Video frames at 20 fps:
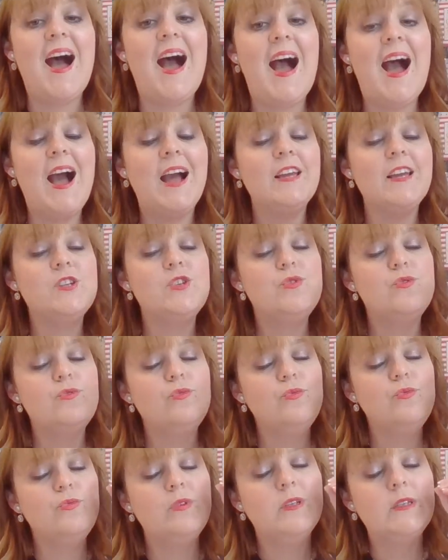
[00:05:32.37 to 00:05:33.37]
I
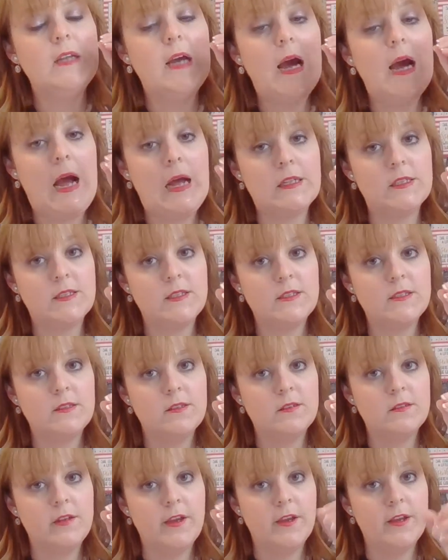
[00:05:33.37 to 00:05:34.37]
do not,
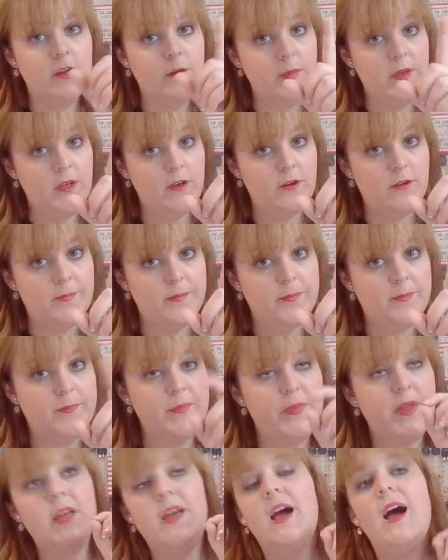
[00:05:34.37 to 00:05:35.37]
now hear me here,
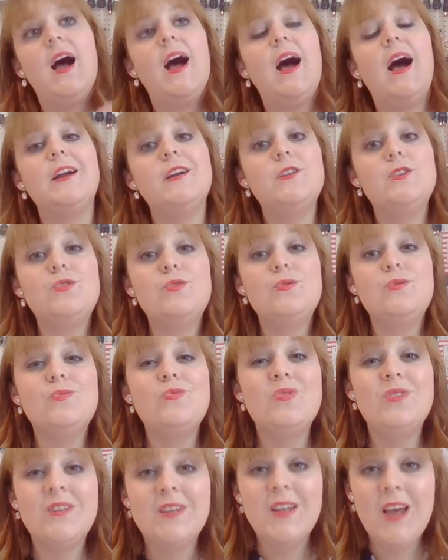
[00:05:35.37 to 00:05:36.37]
I do
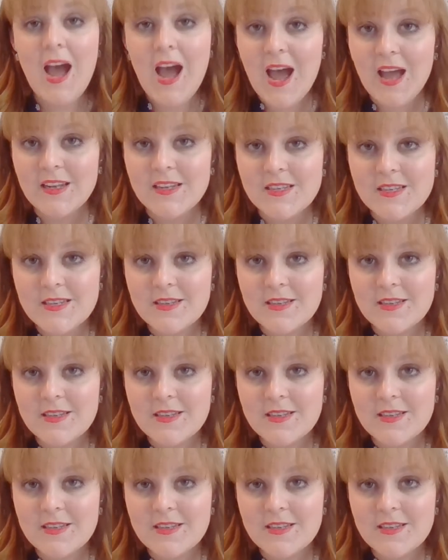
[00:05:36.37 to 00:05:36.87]
not